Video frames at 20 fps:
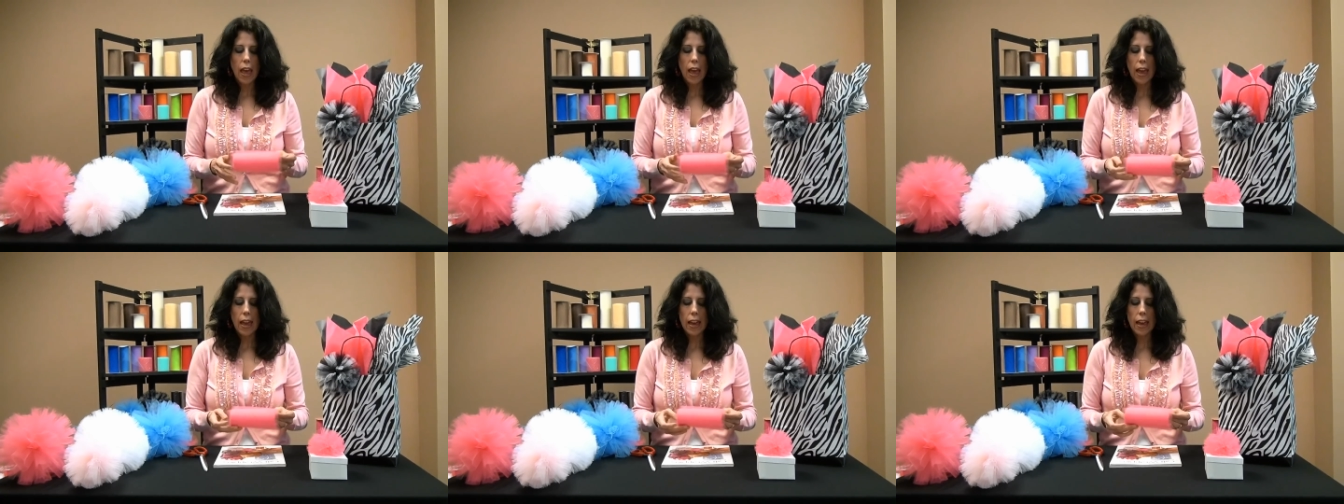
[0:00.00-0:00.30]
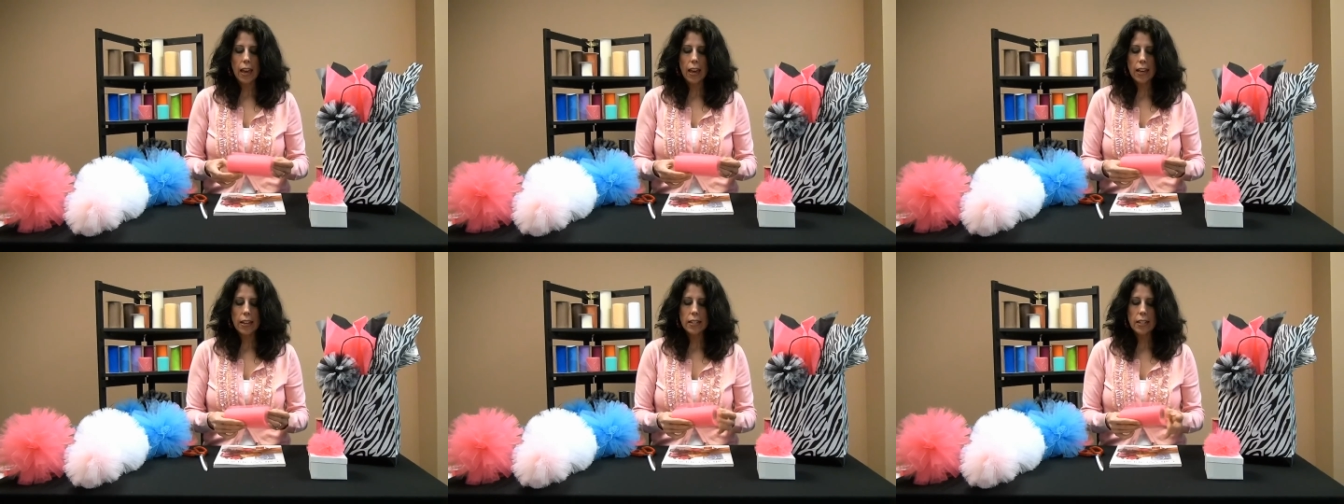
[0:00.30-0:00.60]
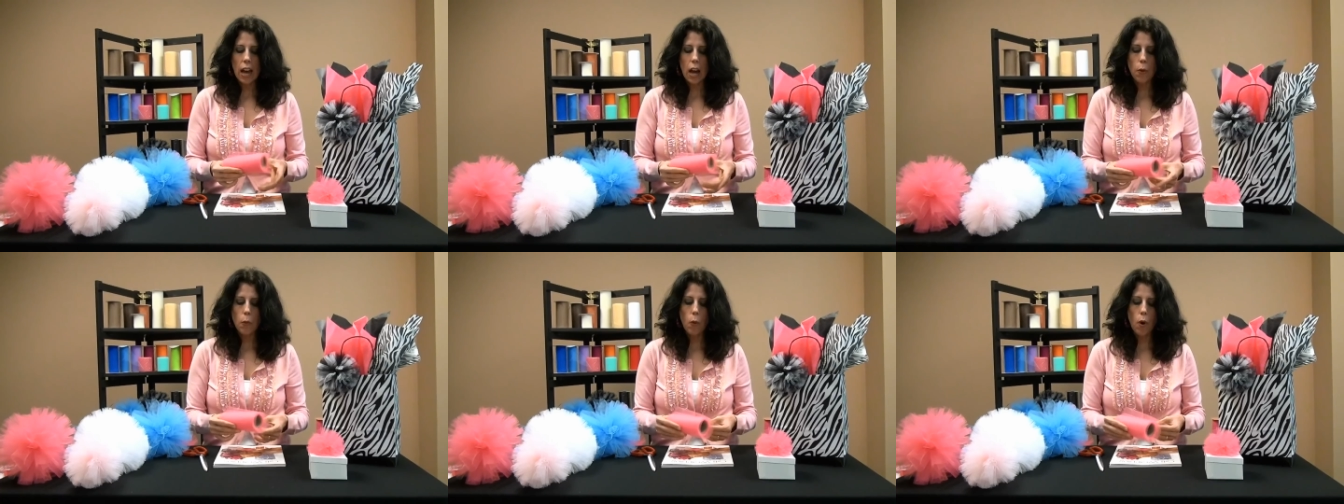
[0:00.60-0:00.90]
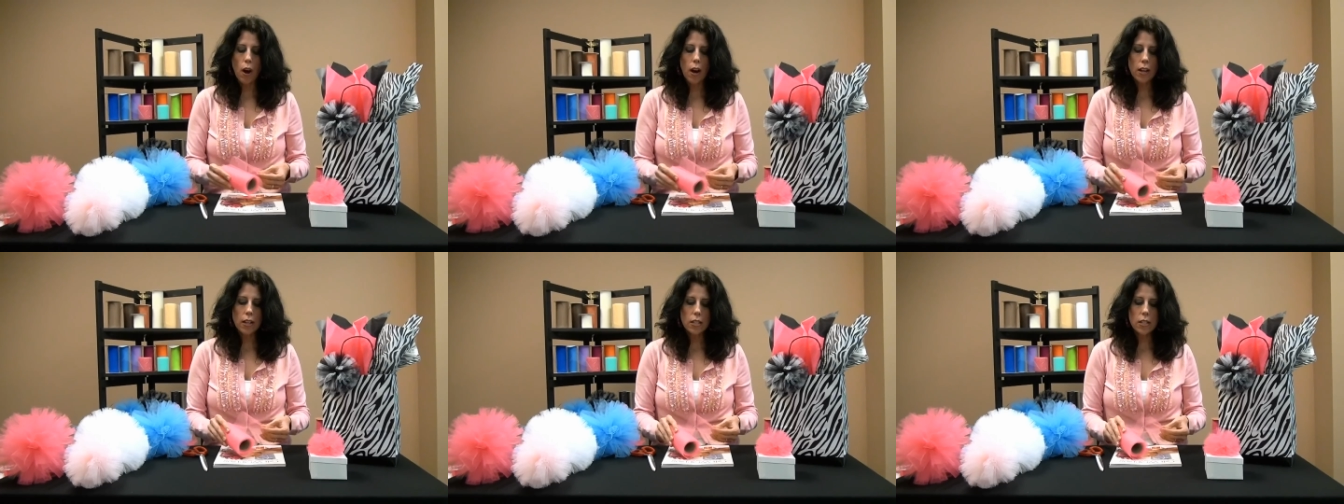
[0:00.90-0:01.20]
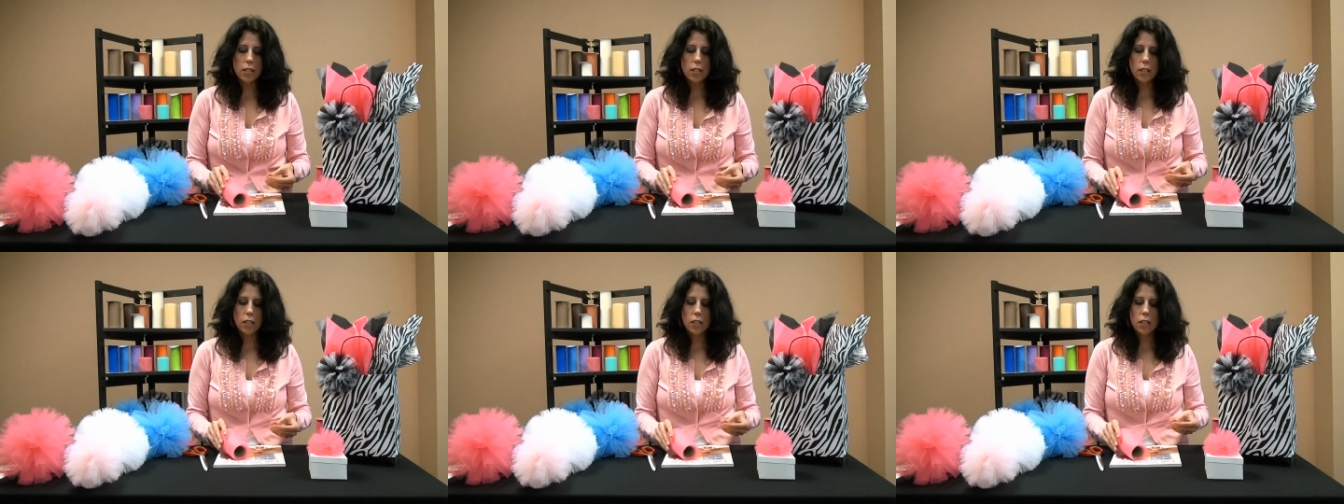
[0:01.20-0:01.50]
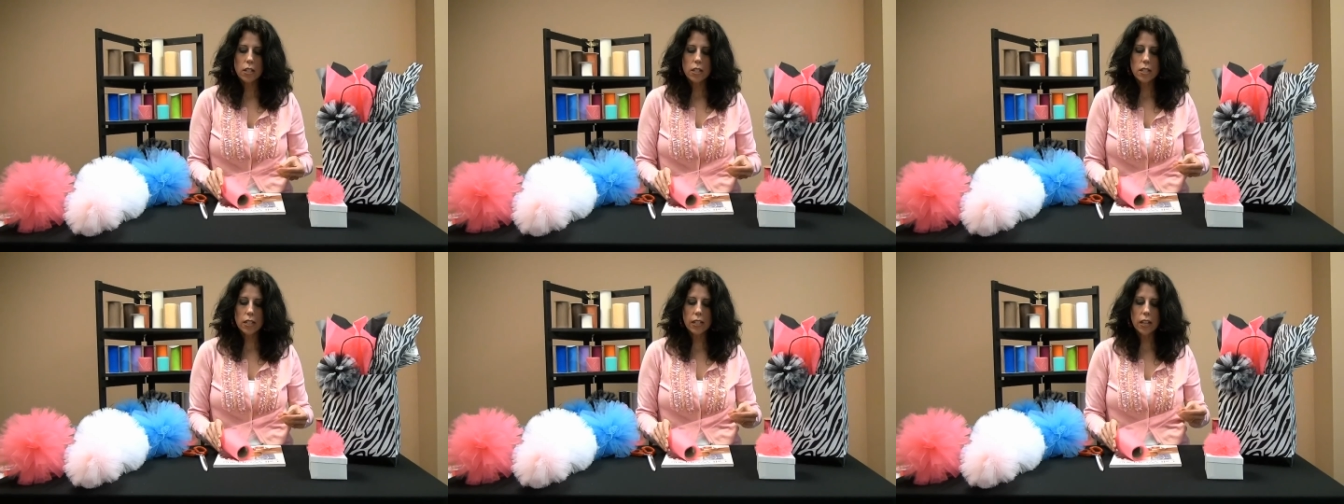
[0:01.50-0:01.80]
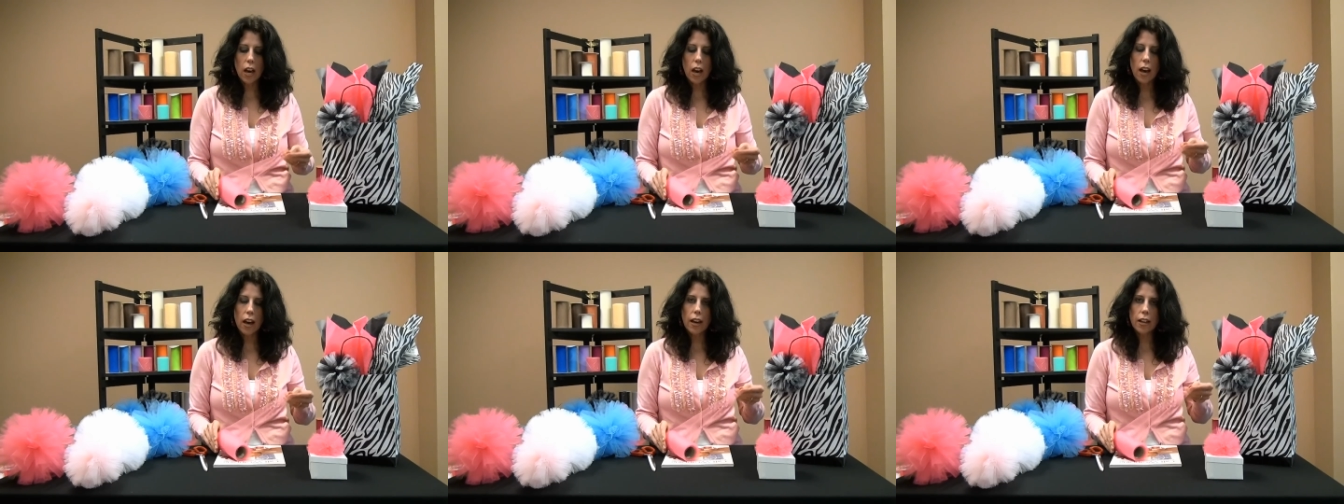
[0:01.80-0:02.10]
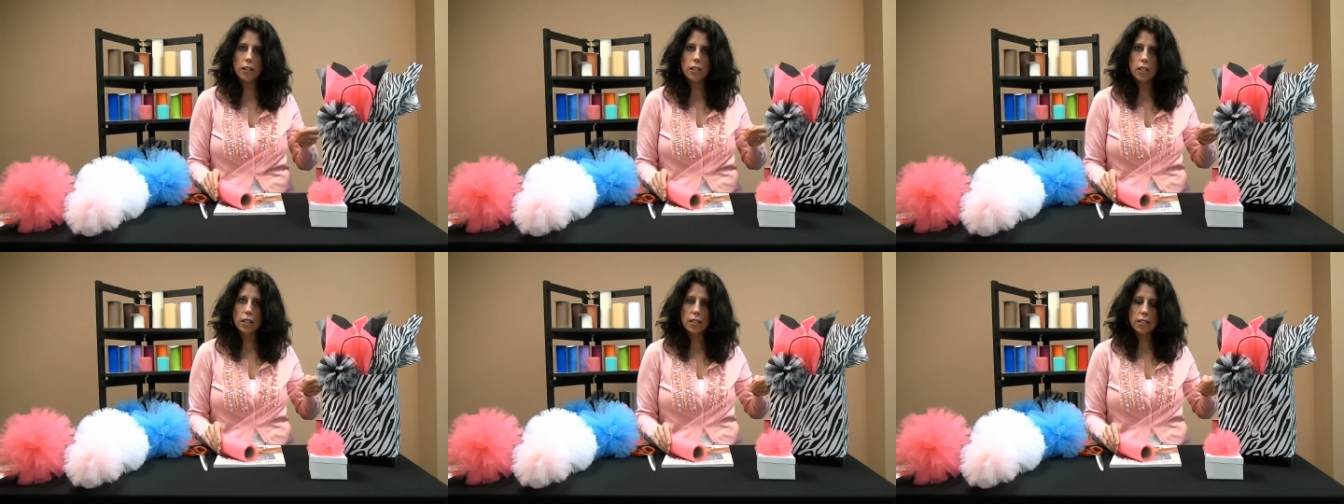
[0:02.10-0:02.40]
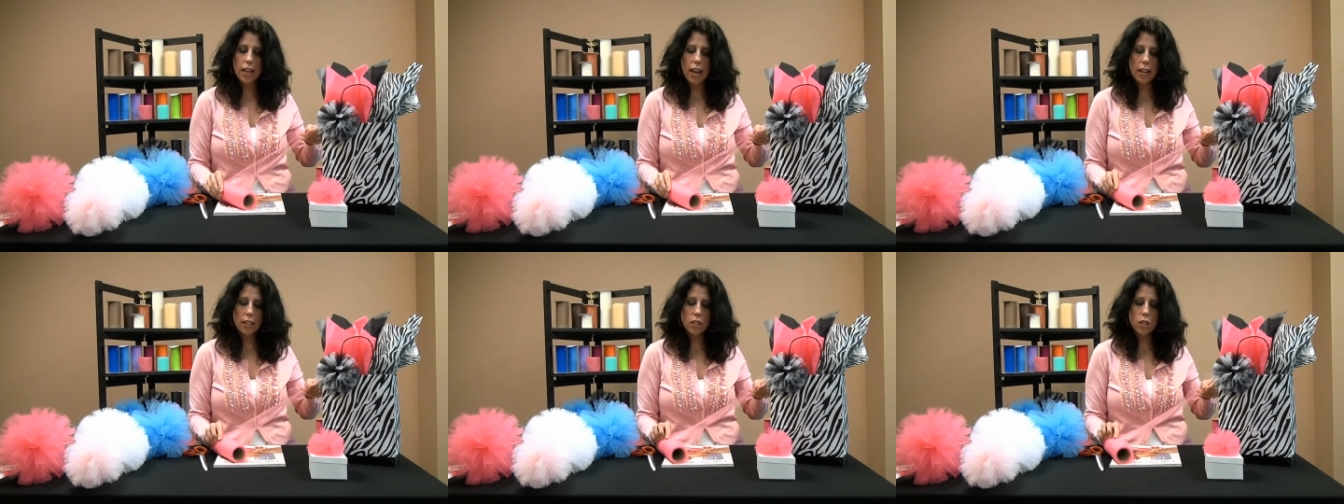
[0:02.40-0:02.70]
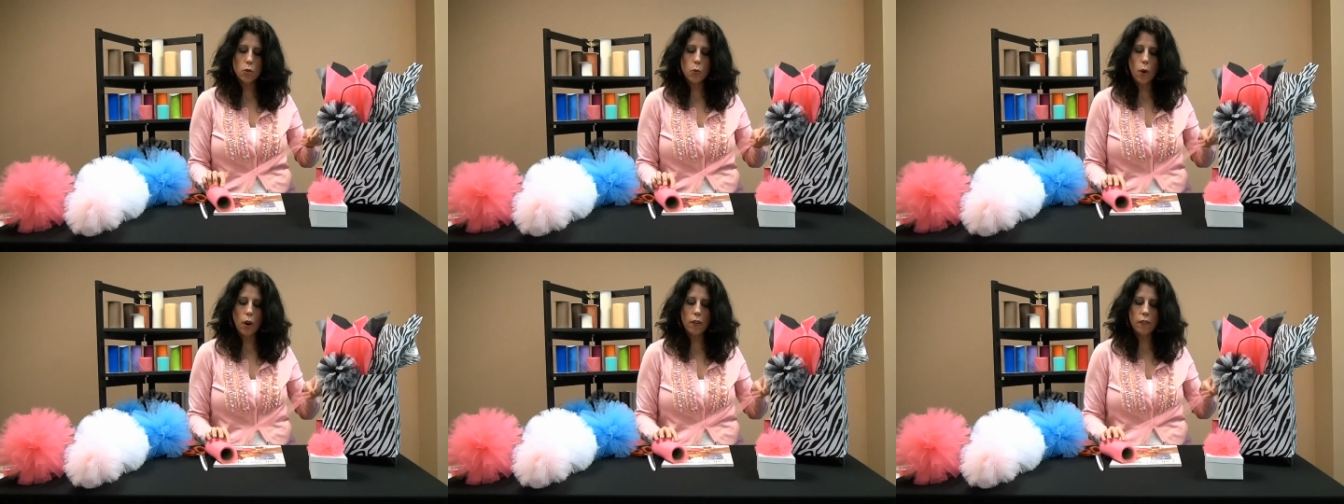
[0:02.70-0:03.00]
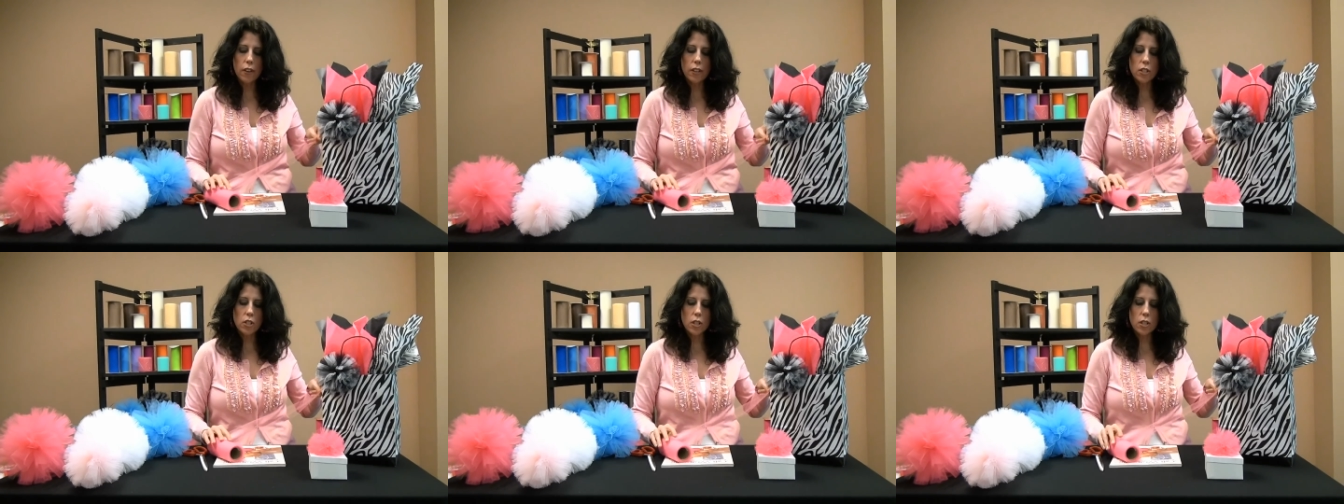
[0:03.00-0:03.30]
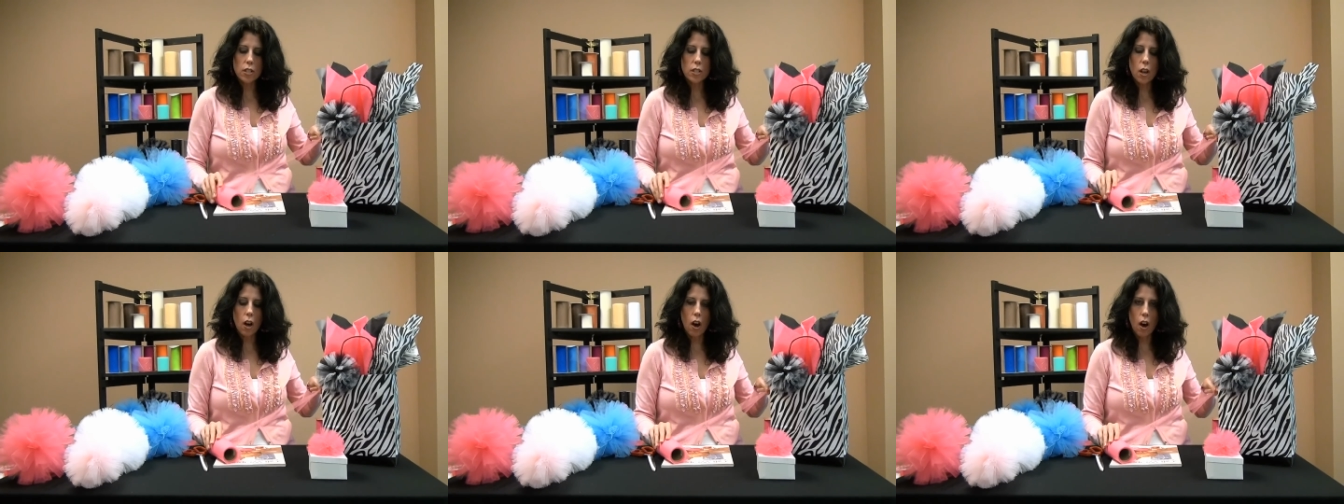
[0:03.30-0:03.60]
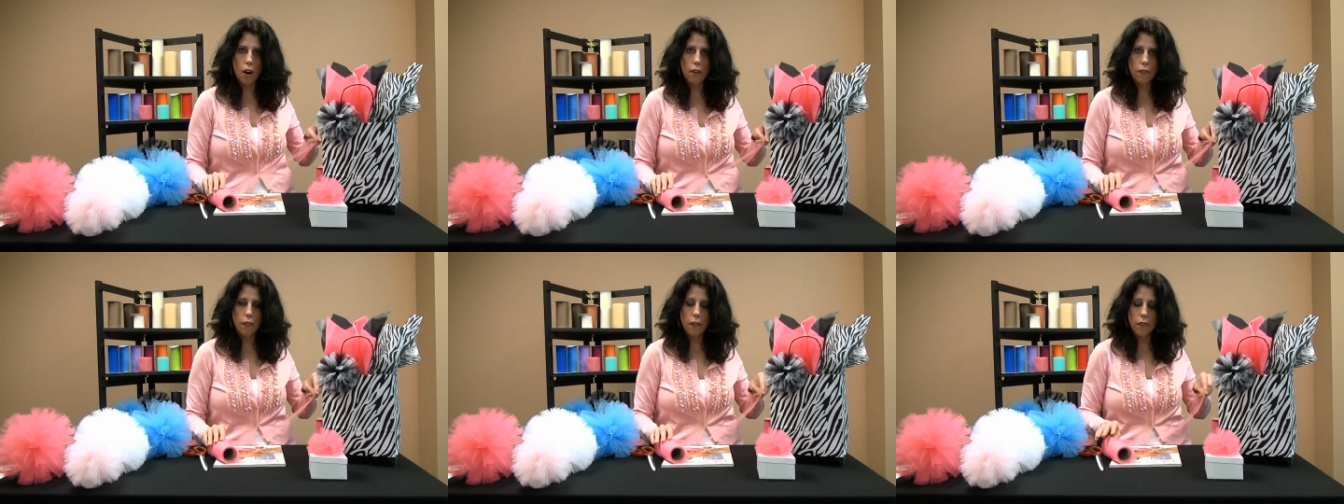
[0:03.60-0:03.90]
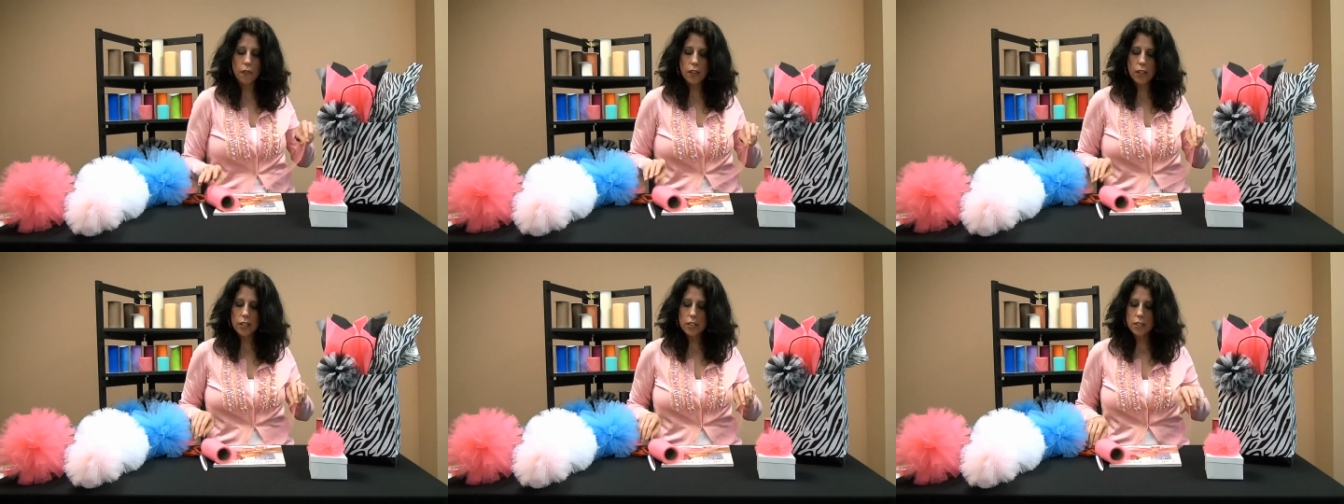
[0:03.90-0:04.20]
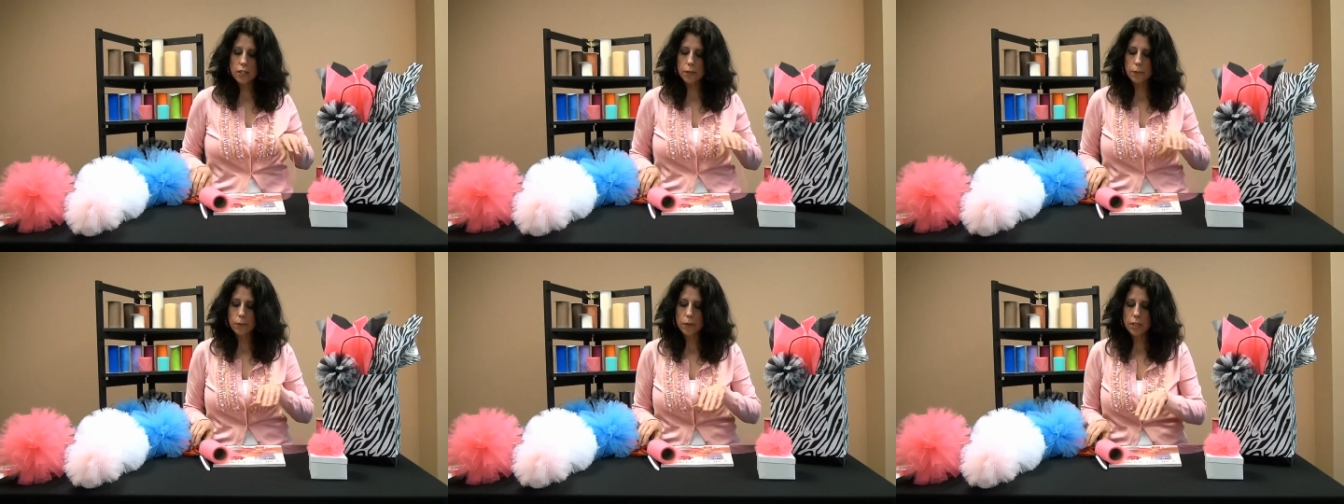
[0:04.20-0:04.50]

and I want to cut 10 to 12 inches off of it